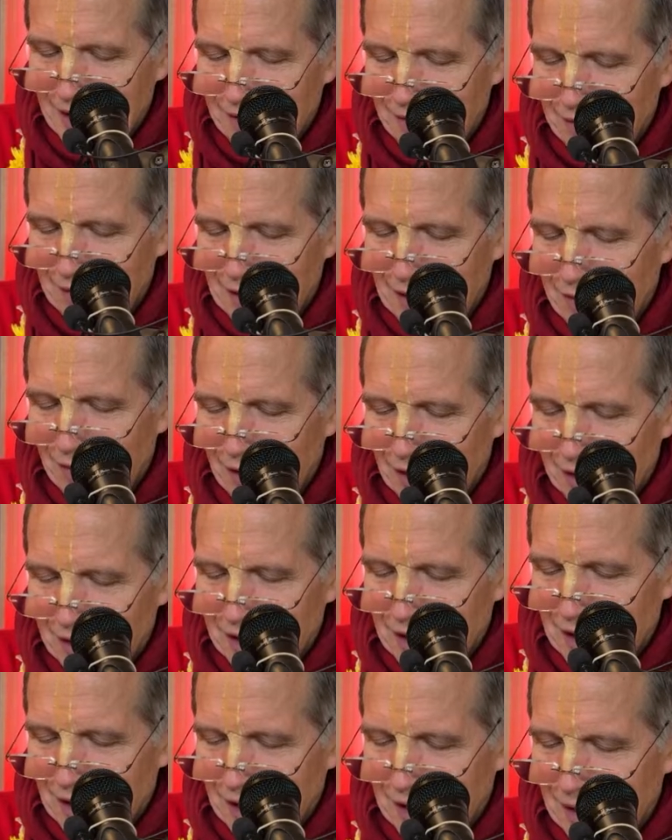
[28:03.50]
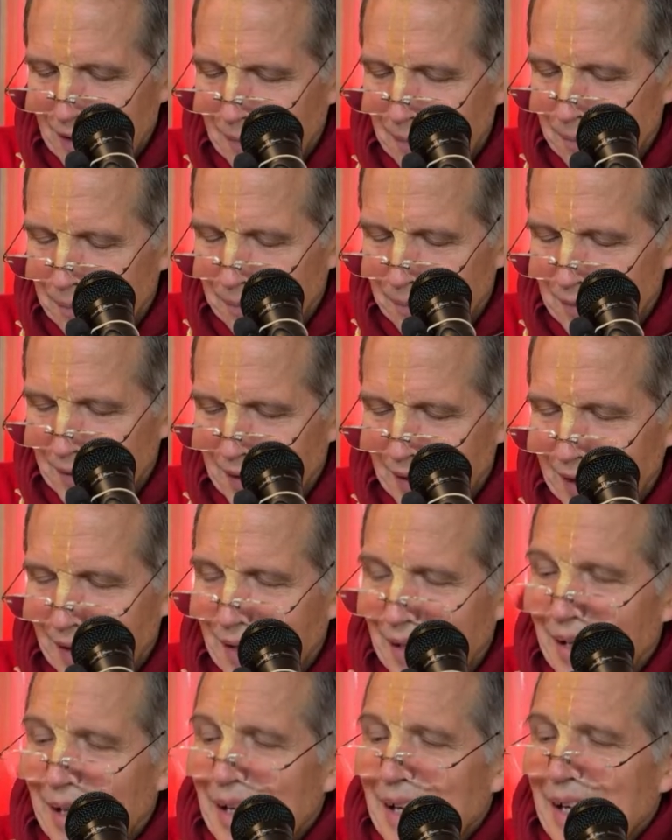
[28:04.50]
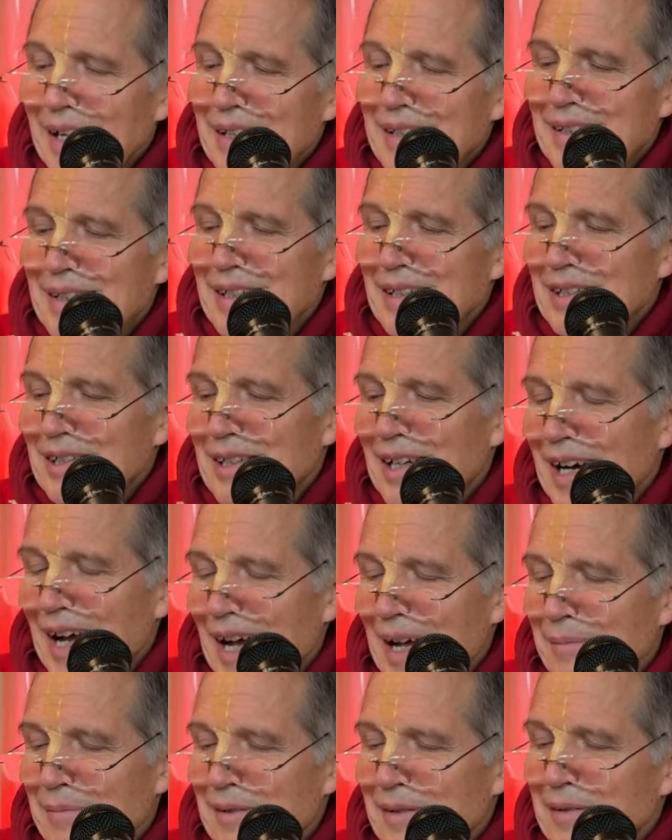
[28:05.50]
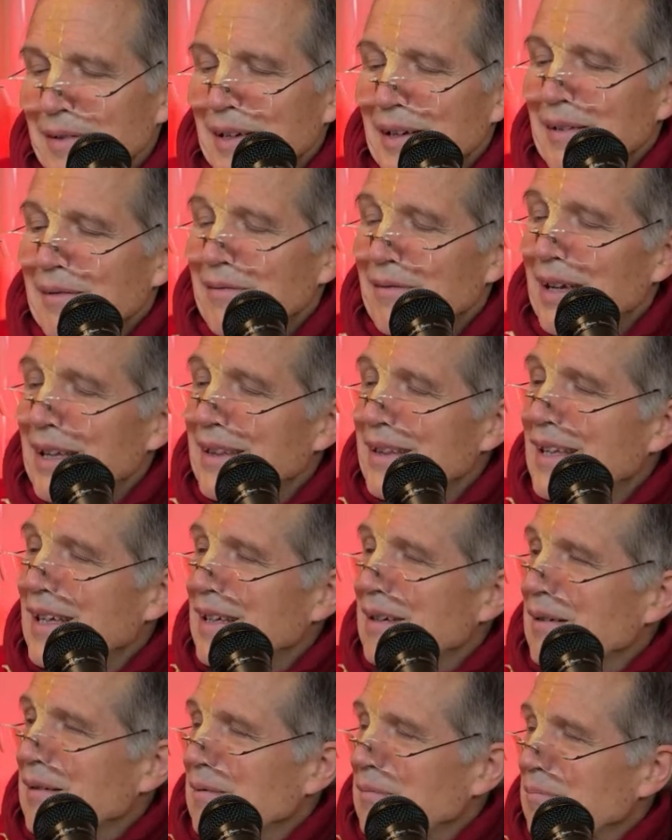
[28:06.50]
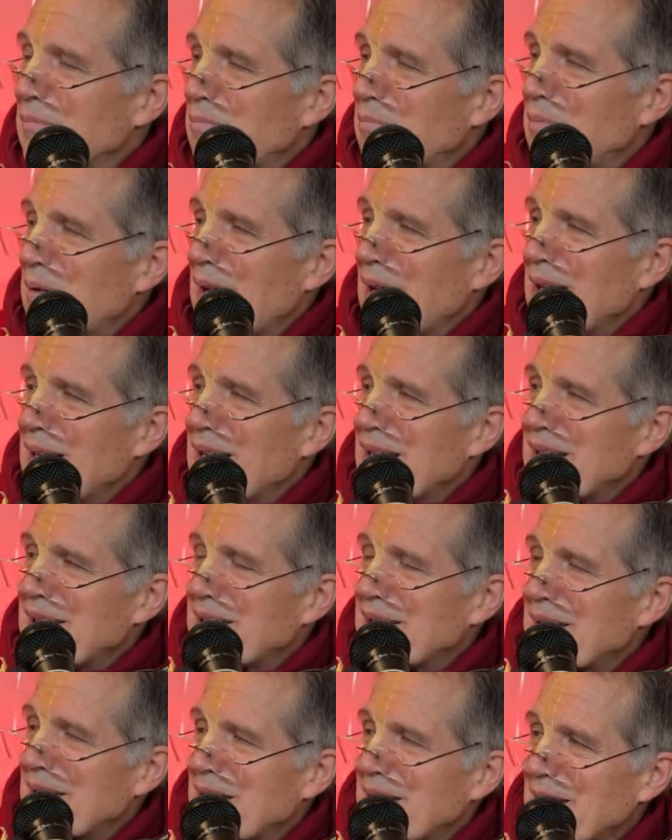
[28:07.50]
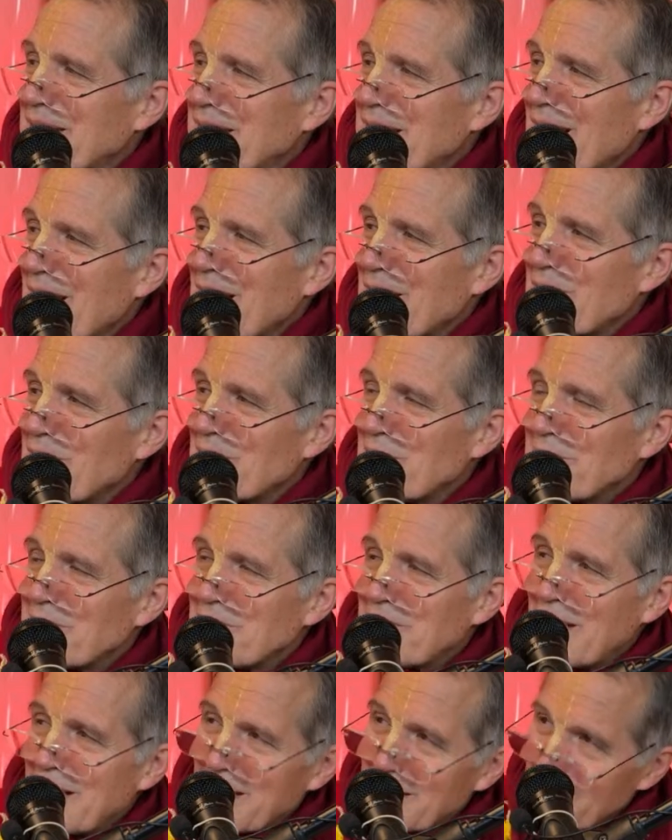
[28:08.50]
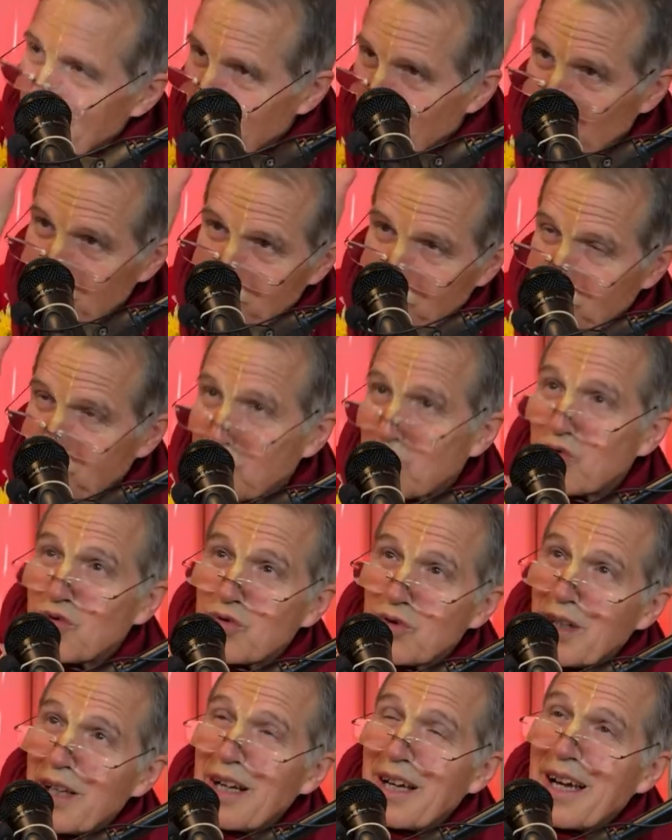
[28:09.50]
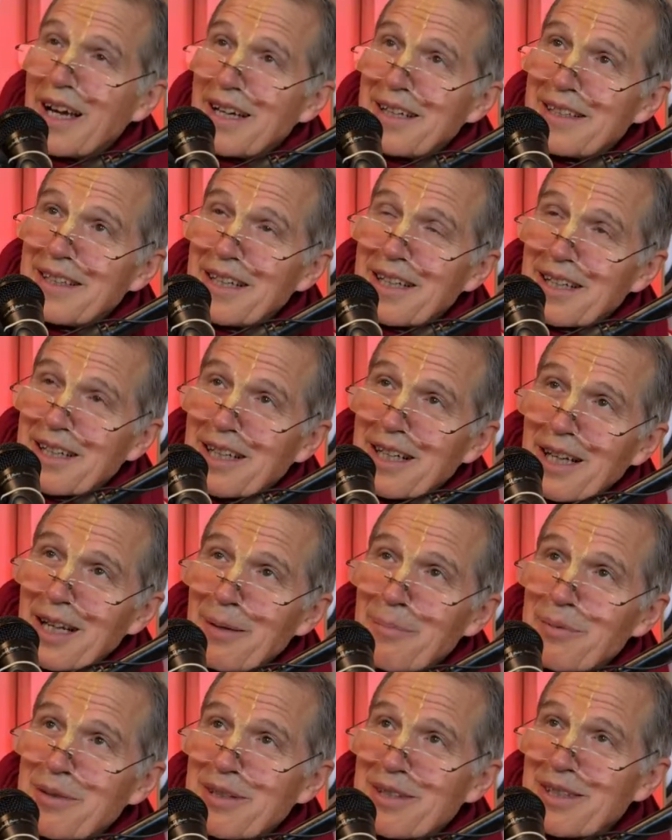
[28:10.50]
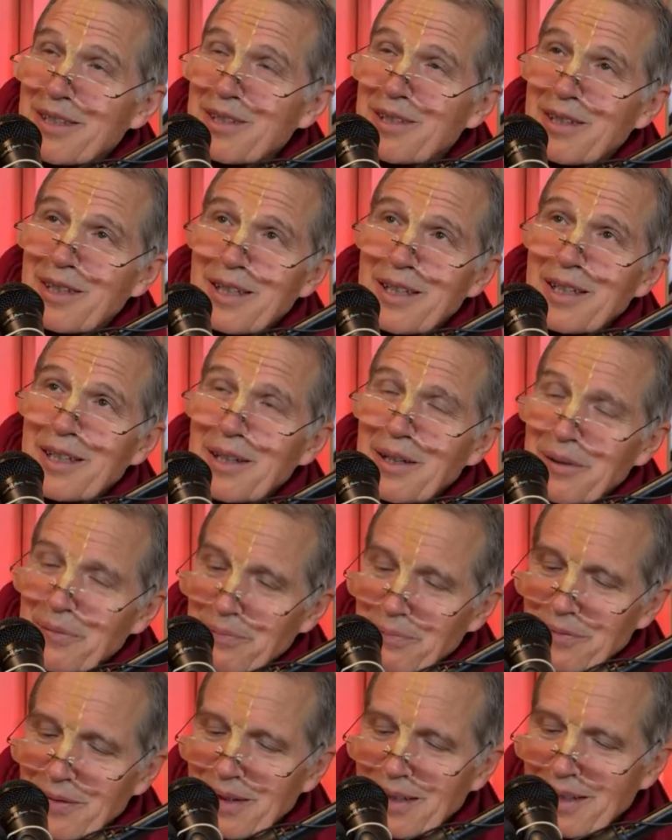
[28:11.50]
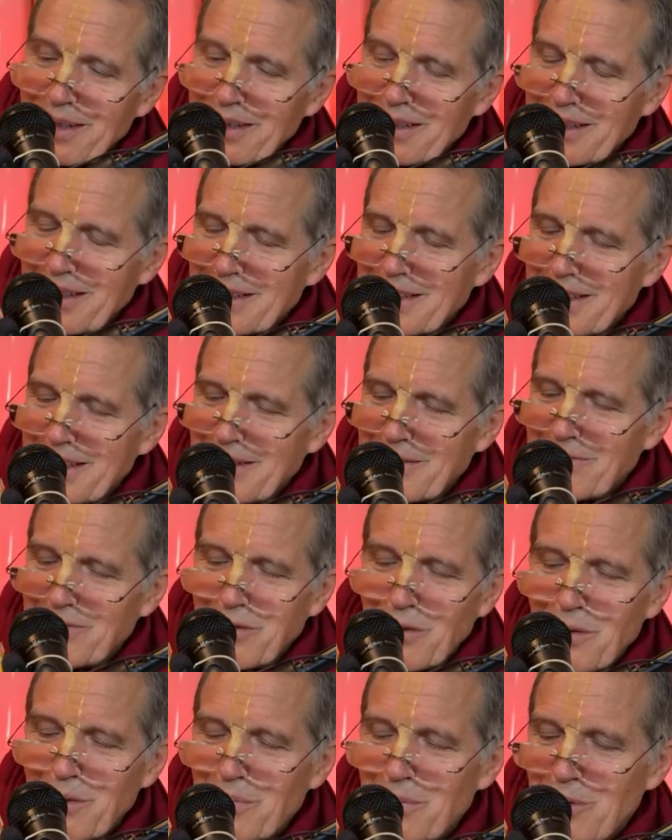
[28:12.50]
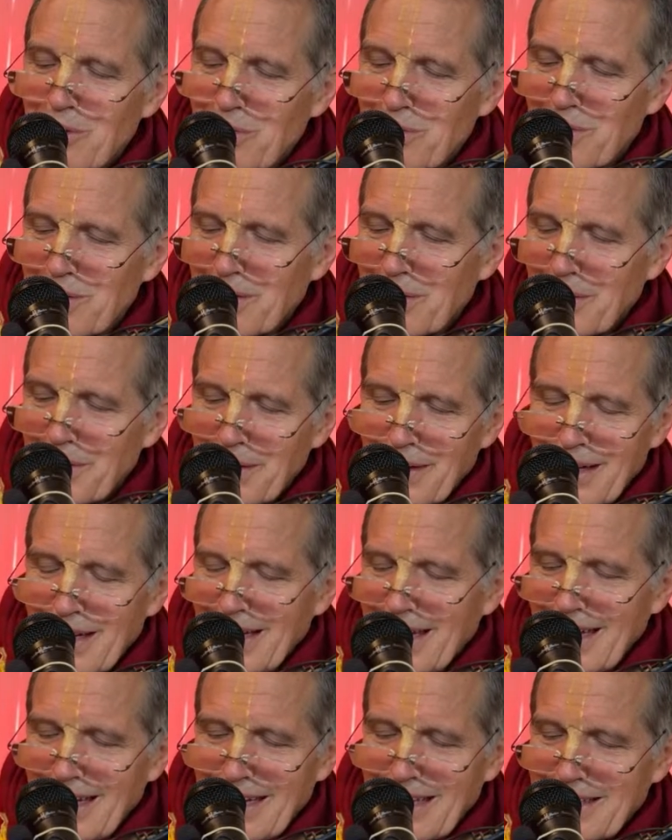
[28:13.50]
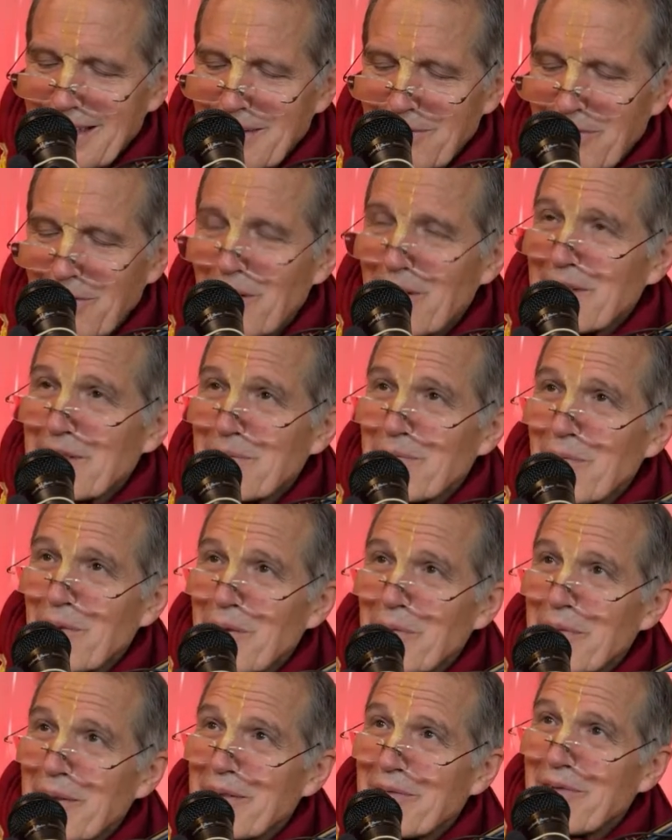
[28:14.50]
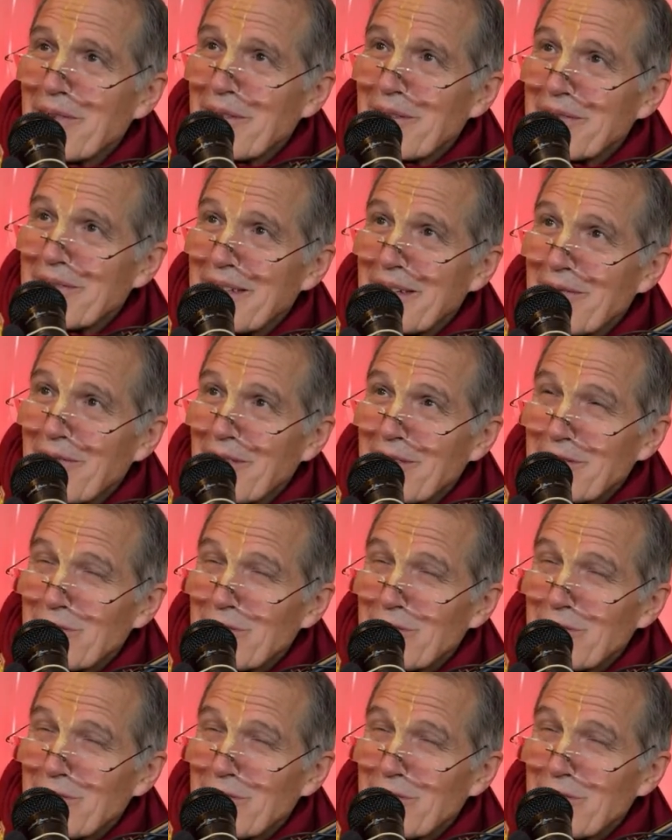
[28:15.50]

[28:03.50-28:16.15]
with wonder. It's described when the planet uh, Rahu went and eclipsed the full moon. The first moment was, it was